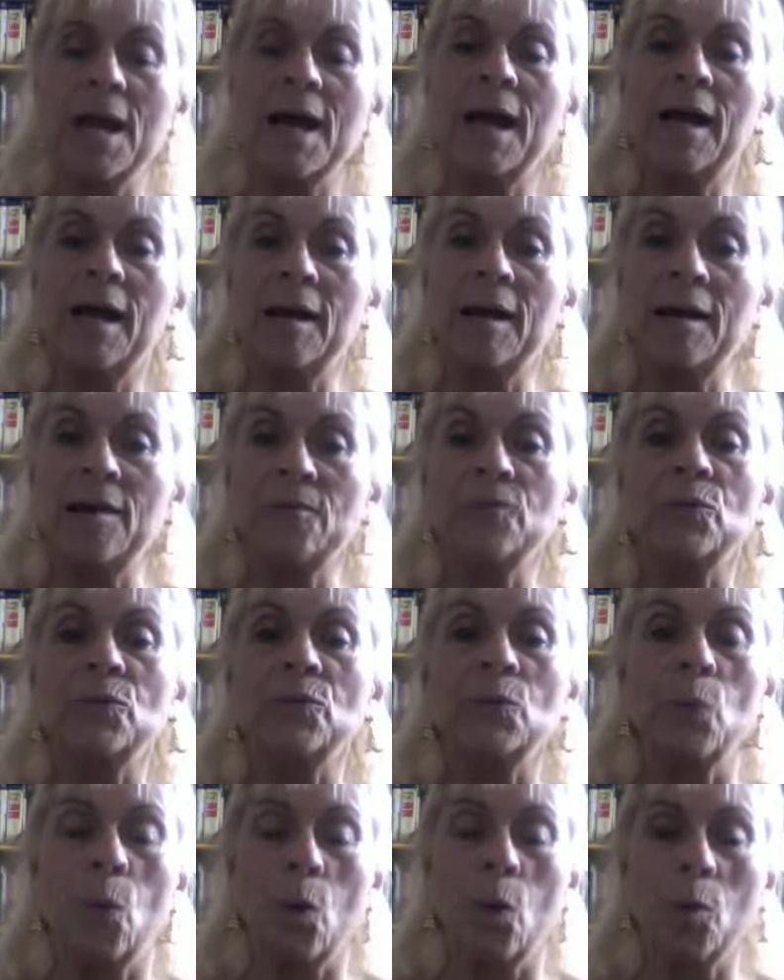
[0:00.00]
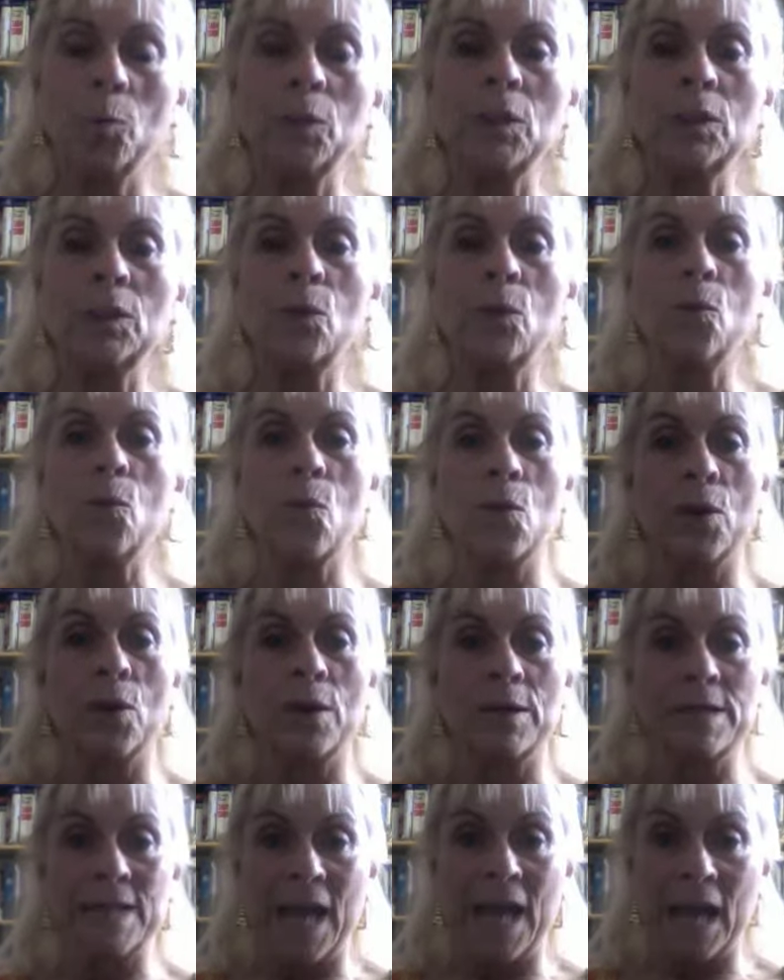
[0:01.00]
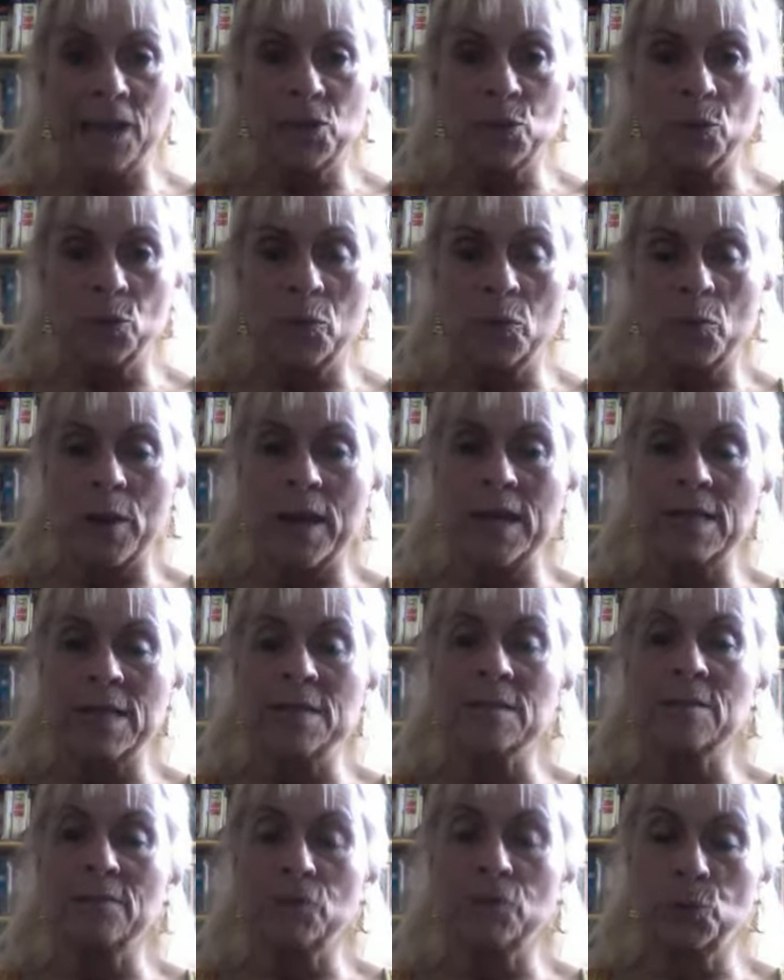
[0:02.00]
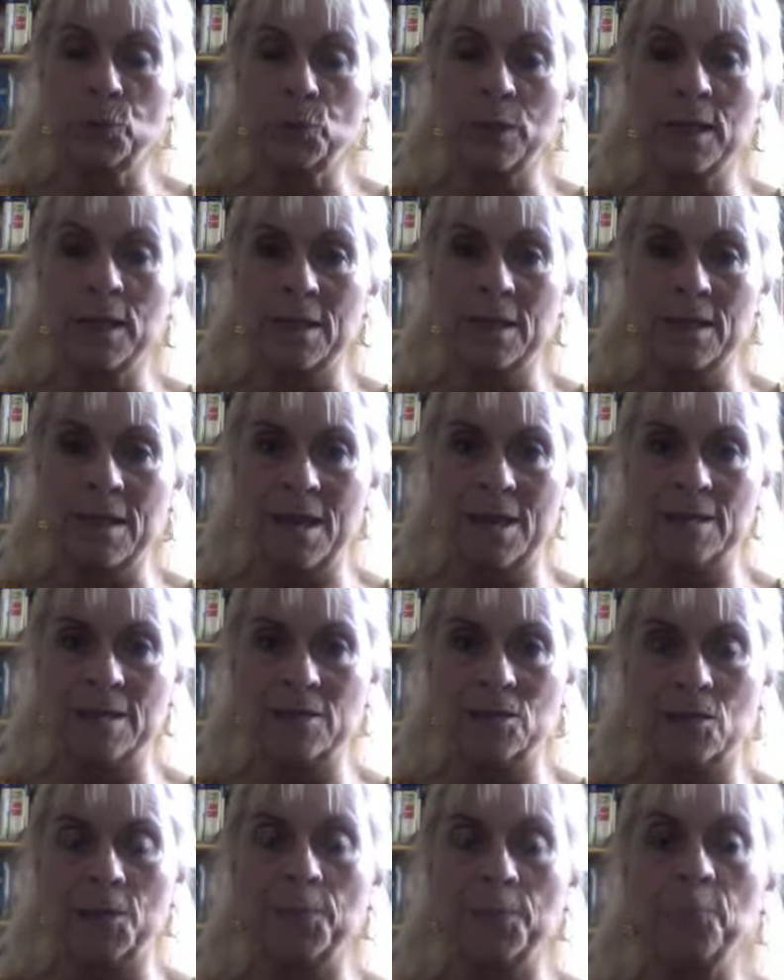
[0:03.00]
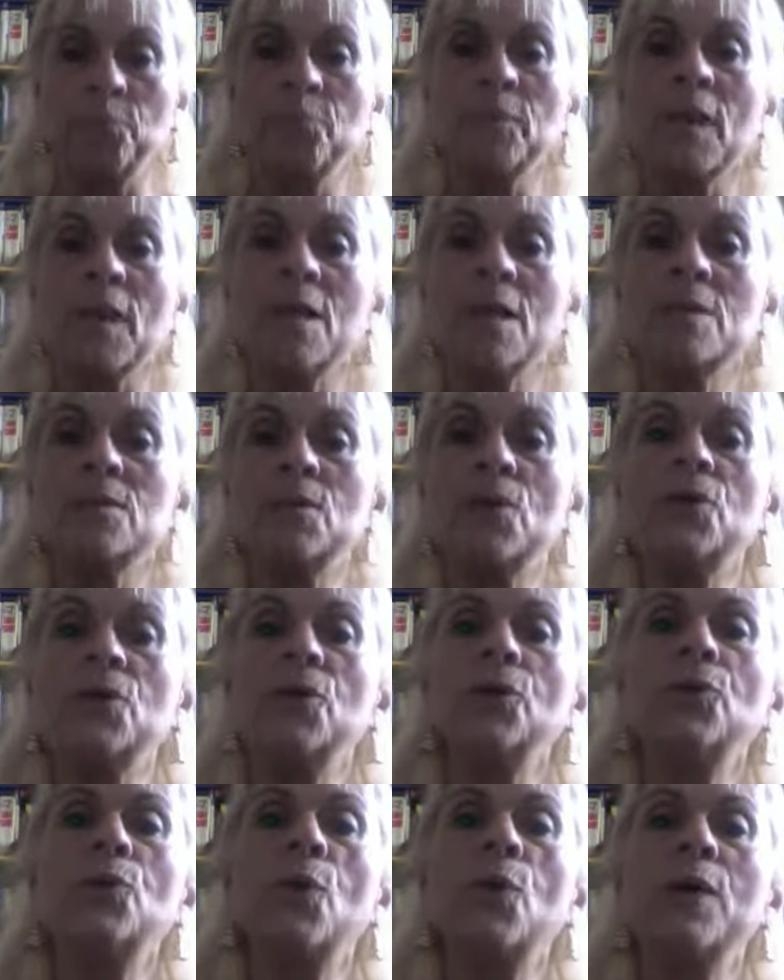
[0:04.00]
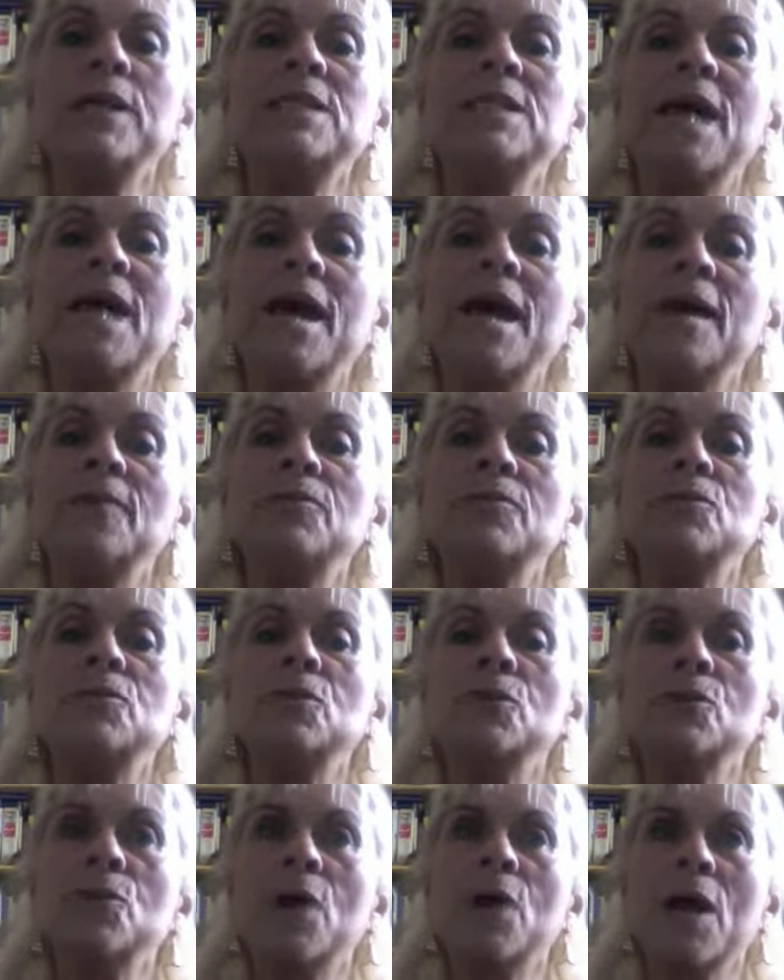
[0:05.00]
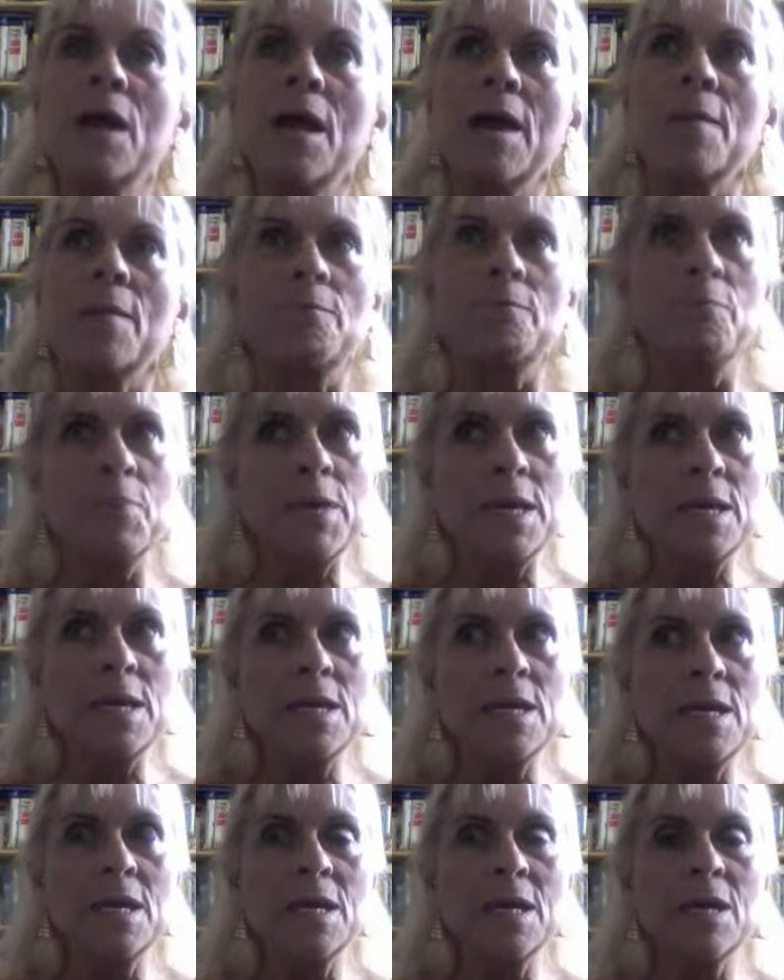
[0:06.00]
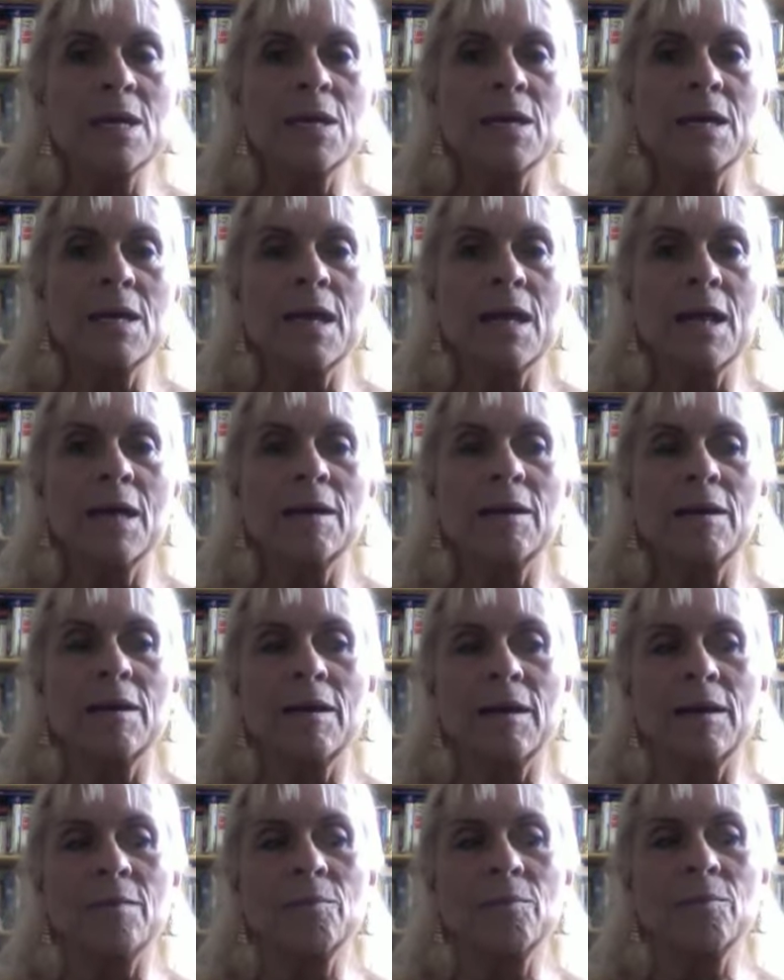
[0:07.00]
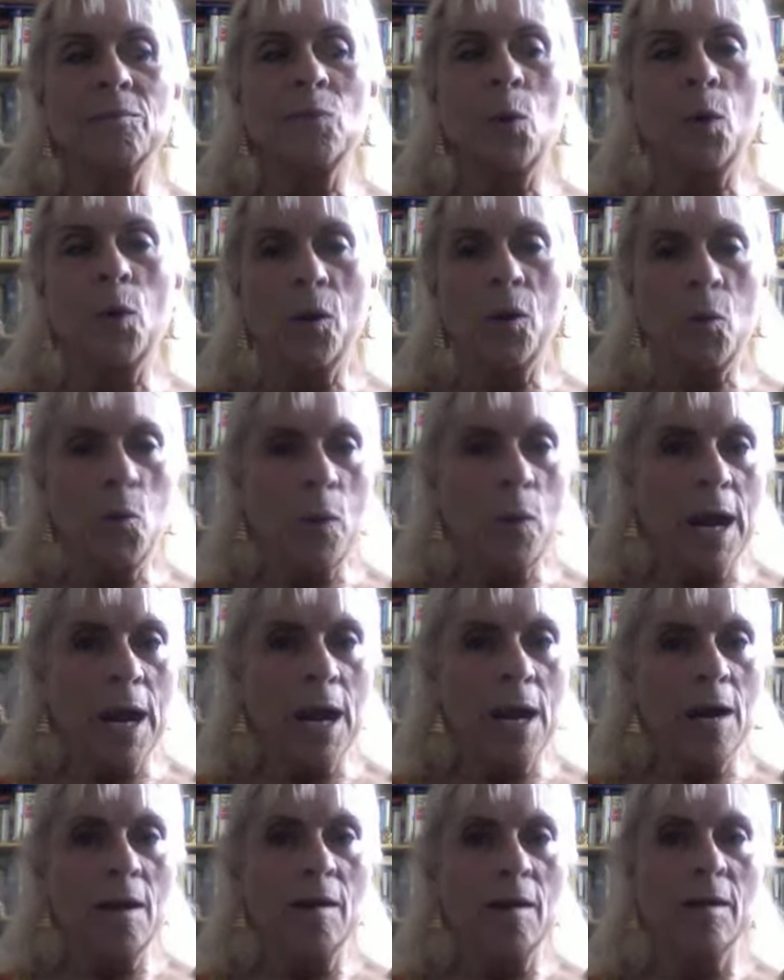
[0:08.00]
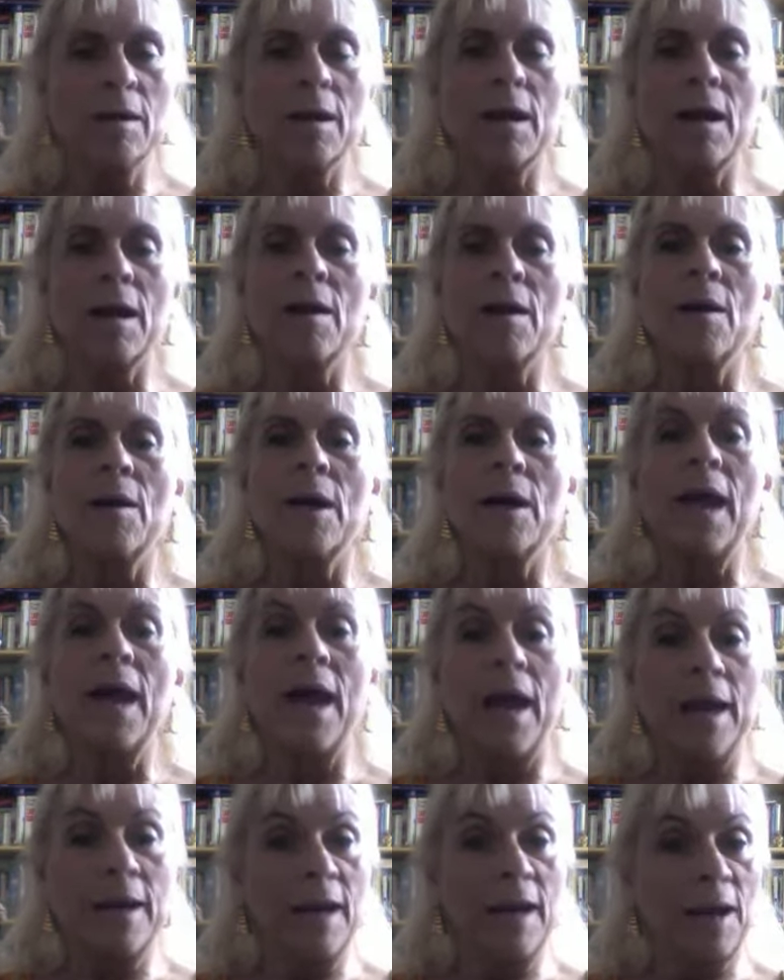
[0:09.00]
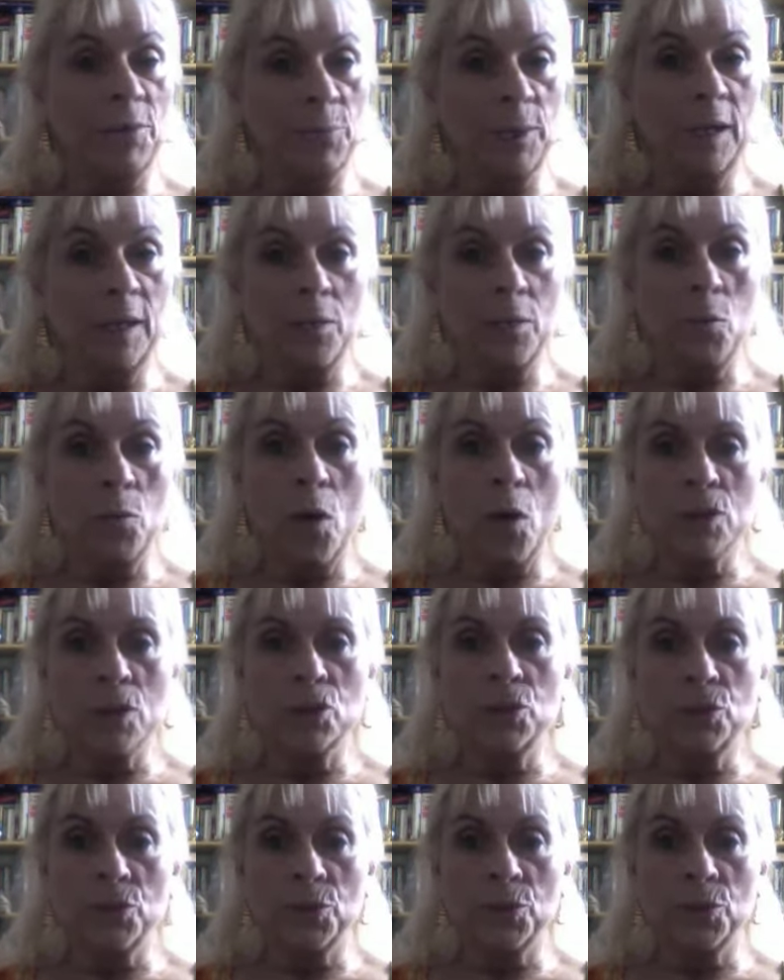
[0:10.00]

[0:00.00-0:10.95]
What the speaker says: of normal or natural ways of treating cancer. So you're going to have to be more aware, and I really want you to